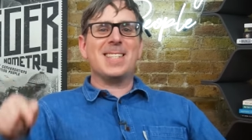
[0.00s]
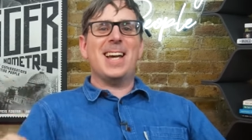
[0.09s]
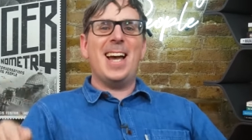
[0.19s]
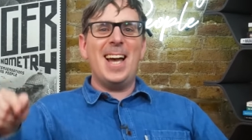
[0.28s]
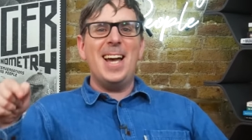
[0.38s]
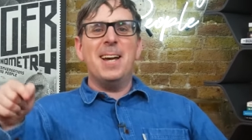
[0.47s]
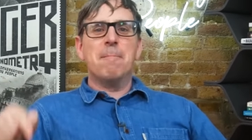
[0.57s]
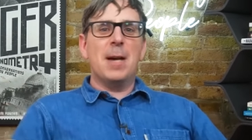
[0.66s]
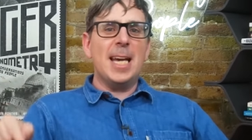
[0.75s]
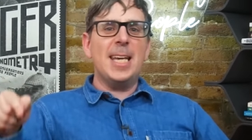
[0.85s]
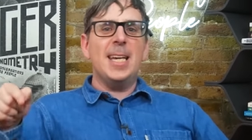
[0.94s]
tear
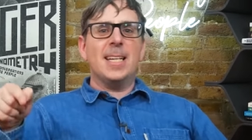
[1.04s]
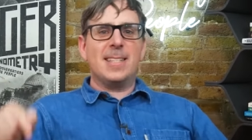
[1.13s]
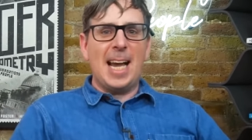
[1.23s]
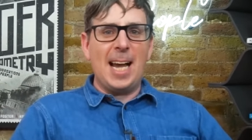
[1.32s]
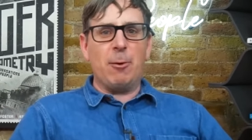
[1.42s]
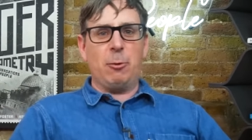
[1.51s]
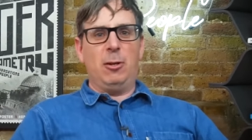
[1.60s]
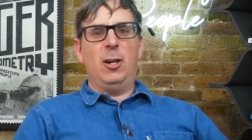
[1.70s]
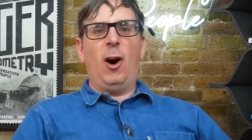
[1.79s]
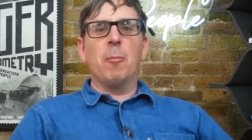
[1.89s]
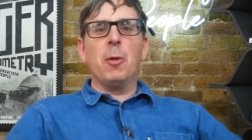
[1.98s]
me down.
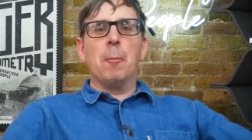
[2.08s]
I'm